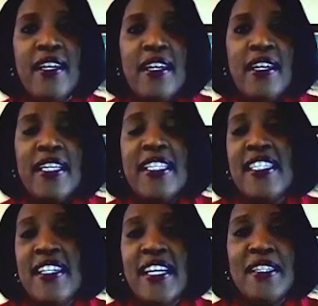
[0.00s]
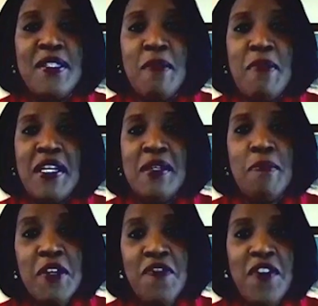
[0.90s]
can sit next to somebody at a
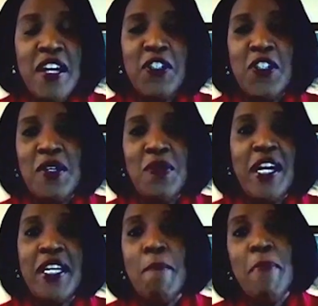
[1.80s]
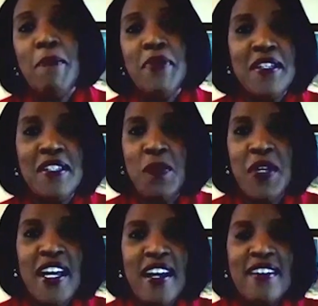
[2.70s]
meal function, or I can bump into someone
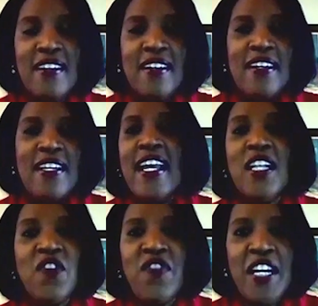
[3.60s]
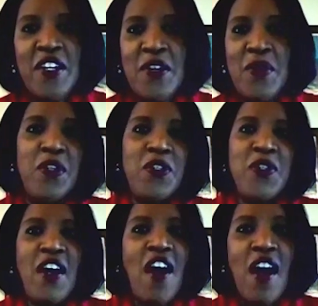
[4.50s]
in an elevator or during
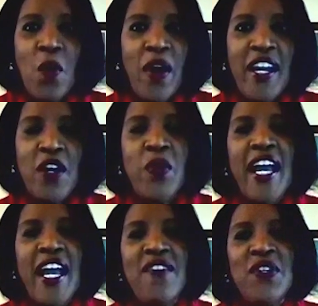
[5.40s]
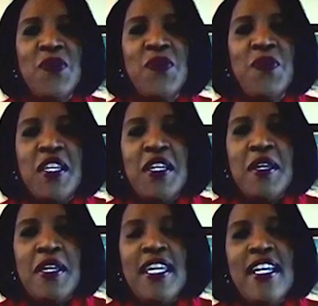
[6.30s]
the hallway or what have you.
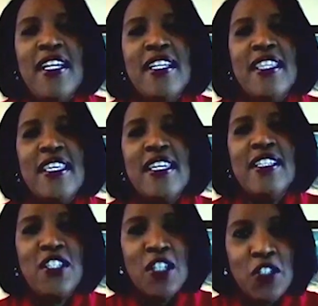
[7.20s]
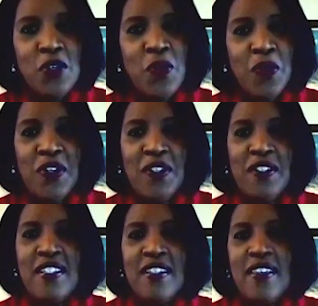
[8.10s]
In the digital world,
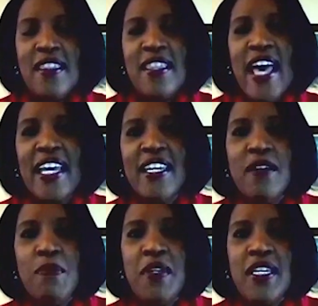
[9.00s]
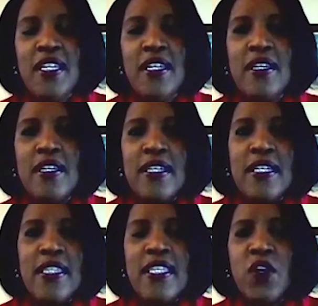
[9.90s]
that can be
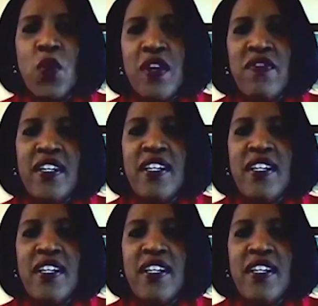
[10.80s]
the equivalent